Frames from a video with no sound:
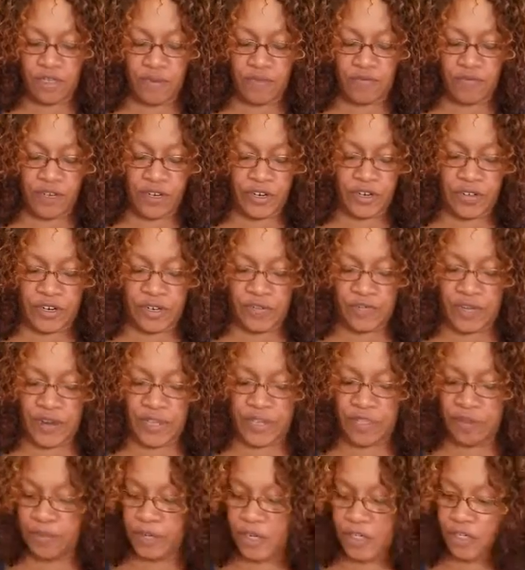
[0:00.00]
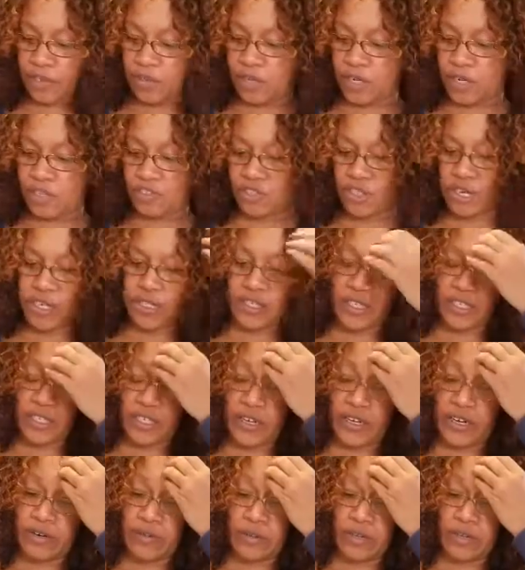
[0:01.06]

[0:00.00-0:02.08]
I'm figuring if I spent $200 on this hair